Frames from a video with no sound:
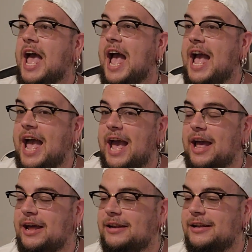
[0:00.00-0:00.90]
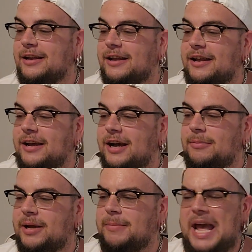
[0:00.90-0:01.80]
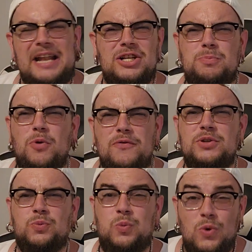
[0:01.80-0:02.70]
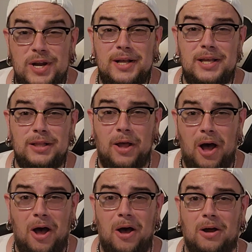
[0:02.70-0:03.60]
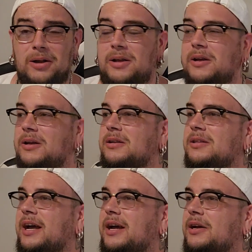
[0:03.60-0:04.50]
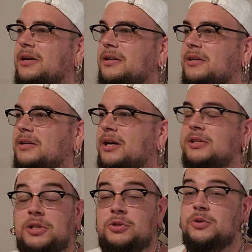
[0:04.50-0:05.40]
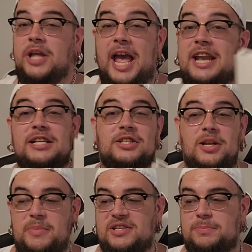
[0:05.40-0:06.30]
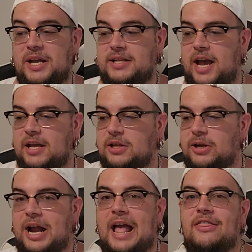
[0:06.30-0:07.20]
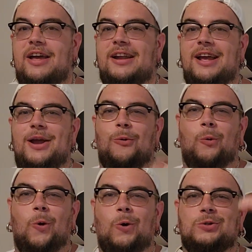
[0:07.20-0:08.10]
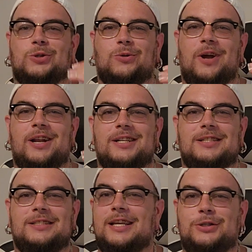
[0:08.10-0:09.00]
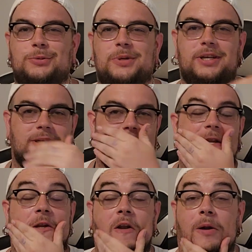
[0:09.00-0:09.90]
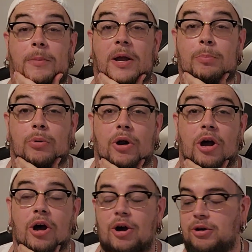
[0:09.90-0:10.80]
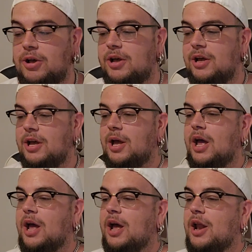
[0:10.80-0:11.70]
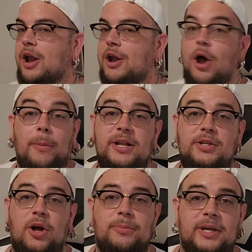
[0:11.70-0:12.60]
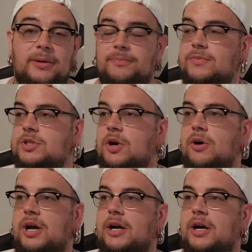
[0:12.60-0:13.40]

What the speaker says: and I'm like, man, this movie's really long. Like, dude, the ending's going to be spectacular. And then it rolls credits. It's like to be continued, and I'm like, bro, nobody told me. So